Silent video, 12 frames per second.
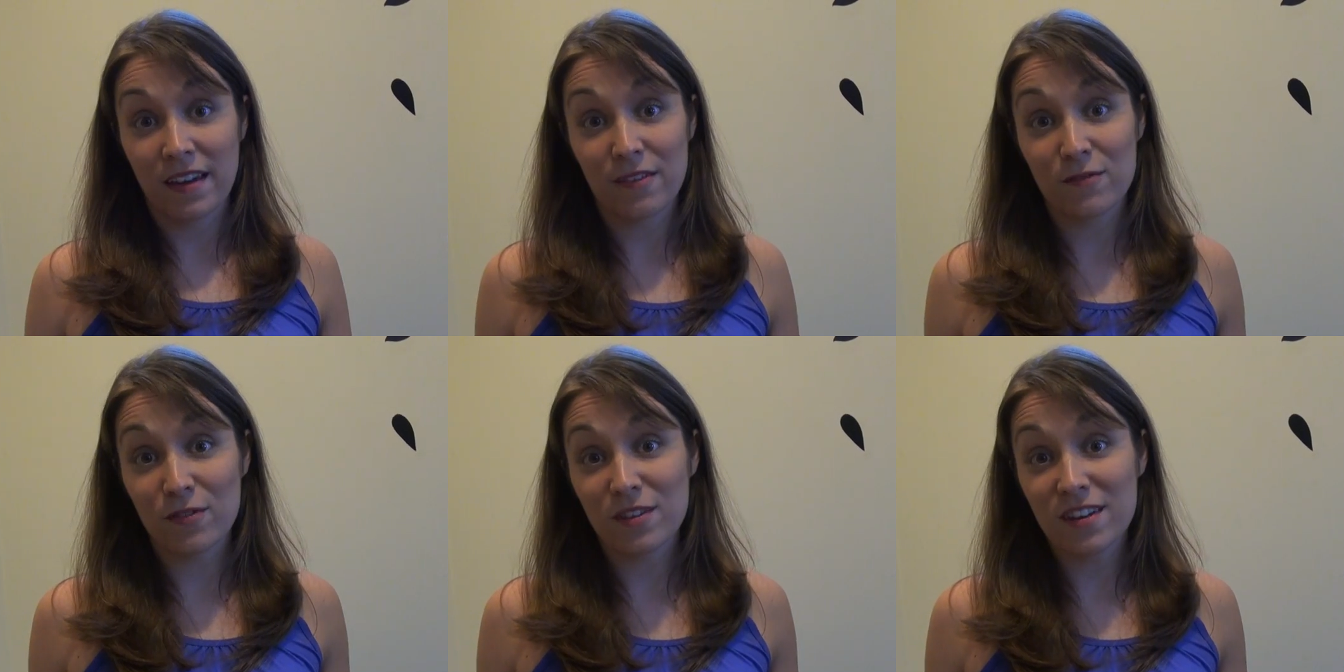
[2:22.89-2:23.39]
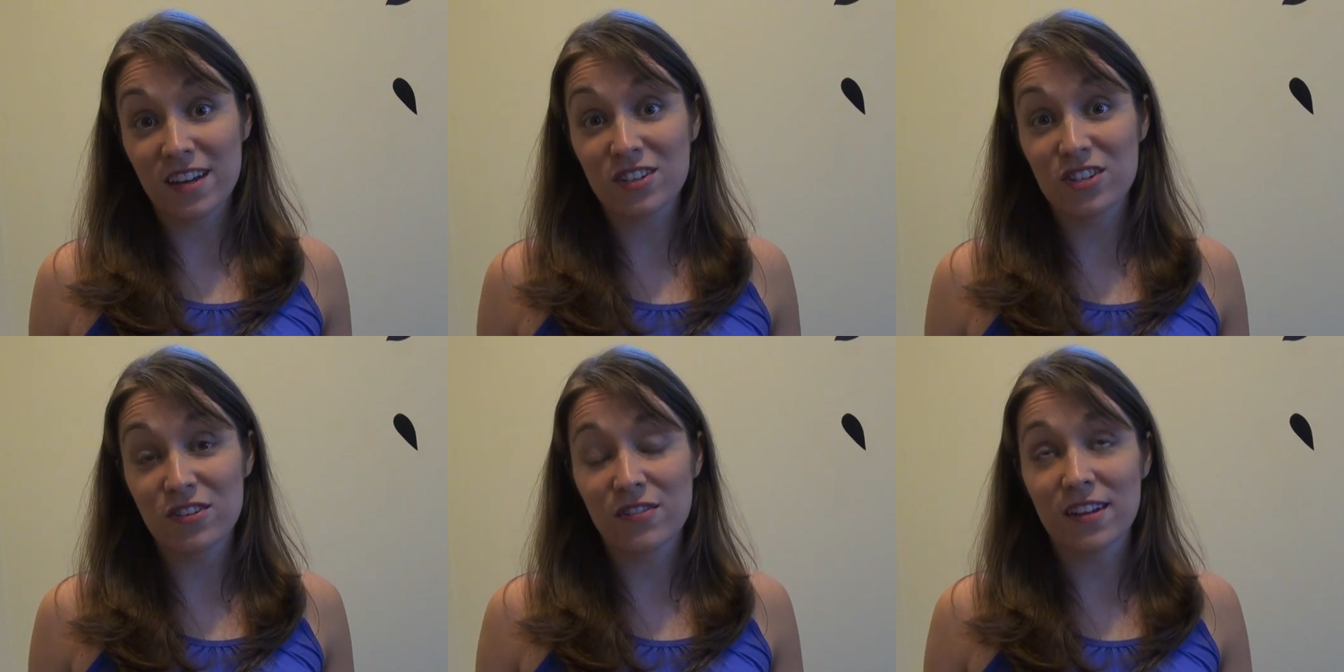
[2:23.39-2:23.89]
And for the
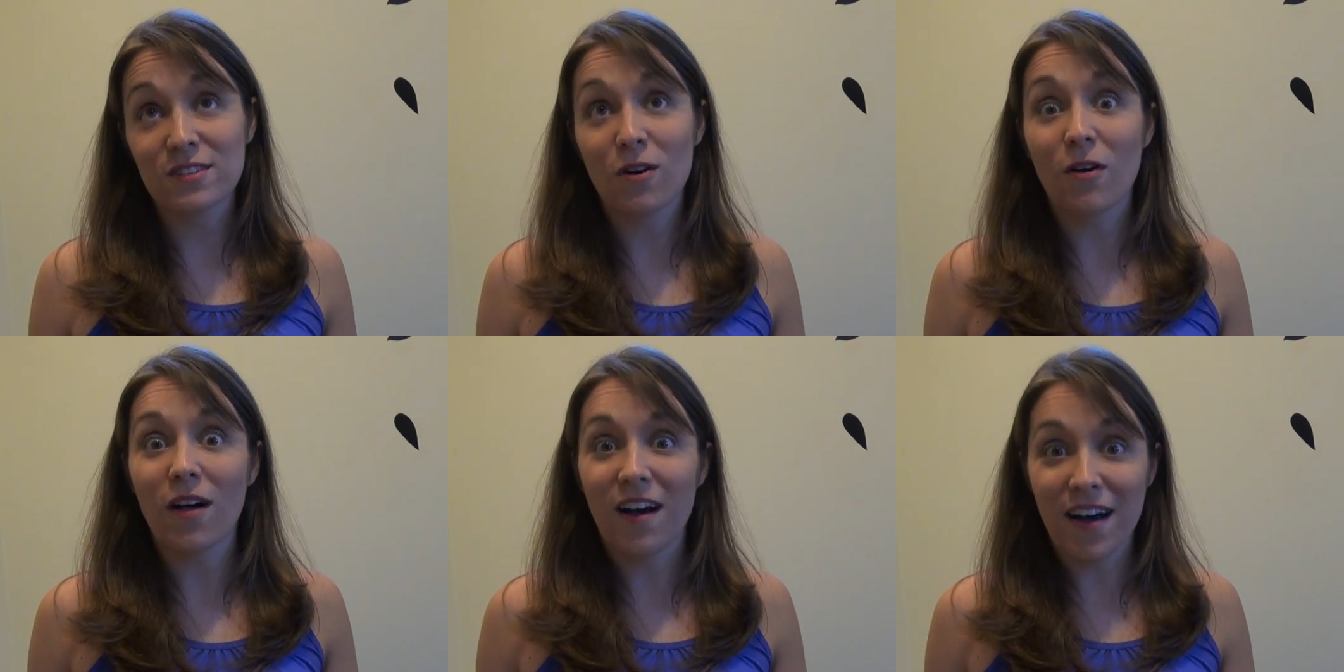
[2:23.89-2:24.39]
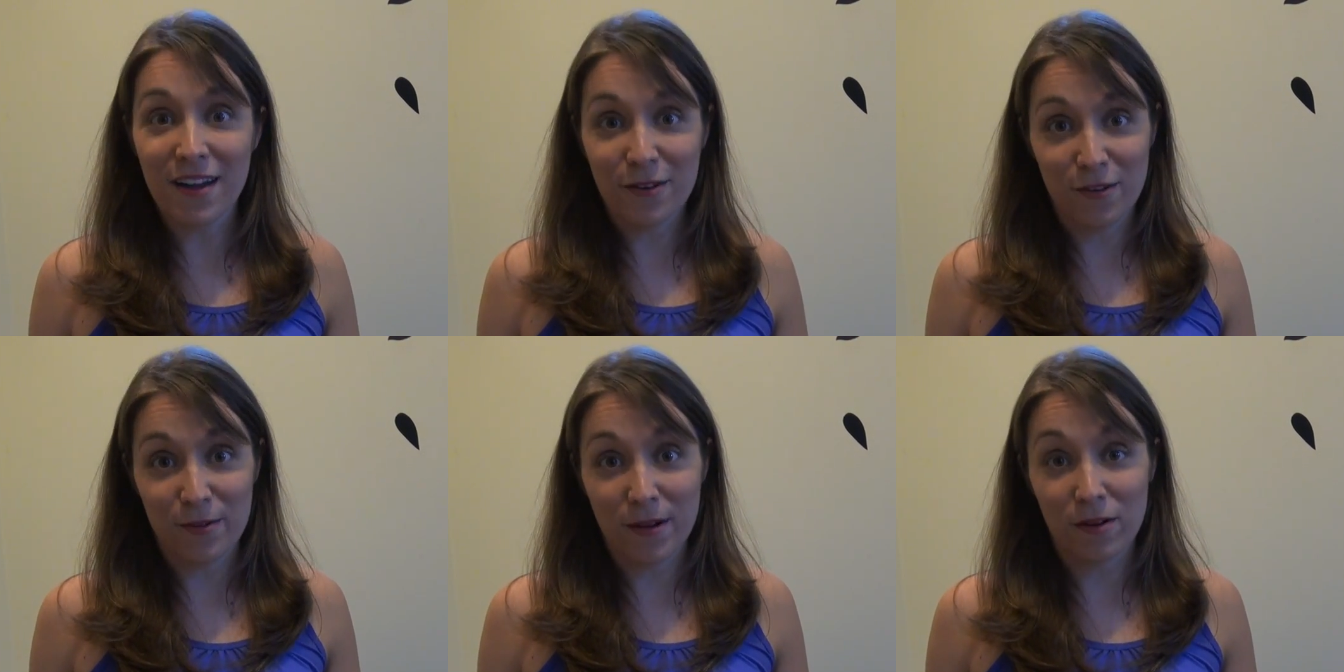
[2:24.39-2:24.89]
next year, that's all I
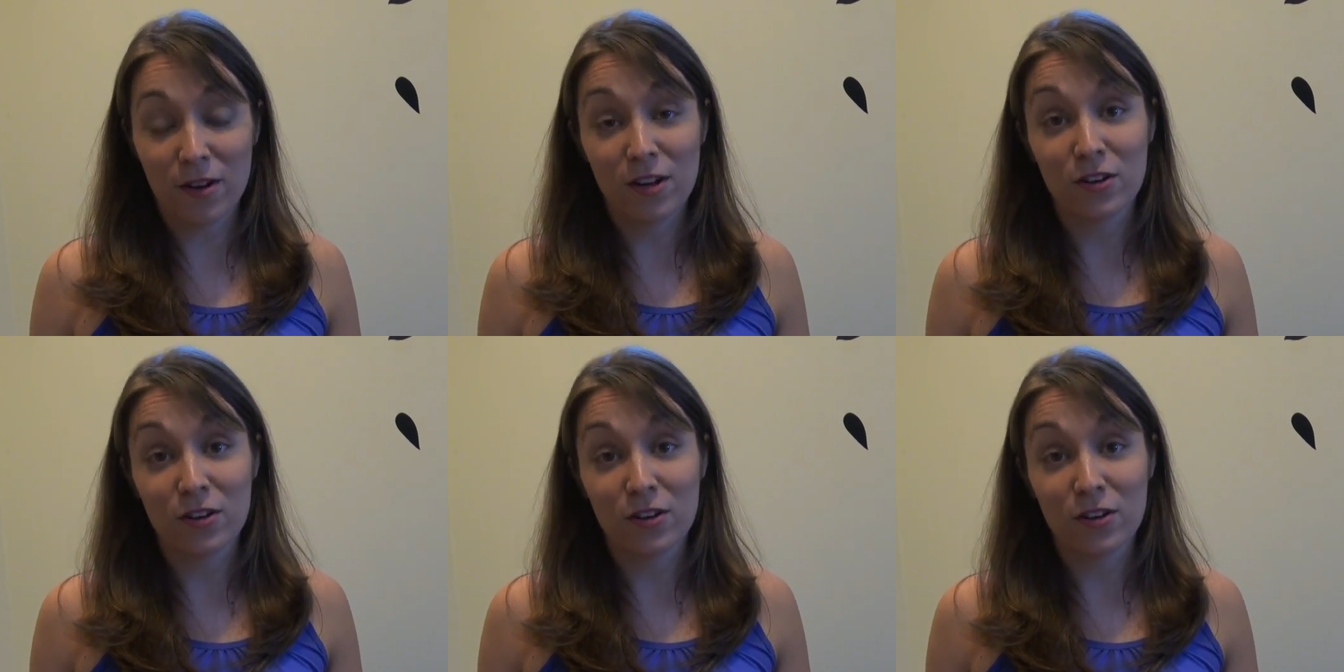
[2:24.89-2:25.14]
heard about.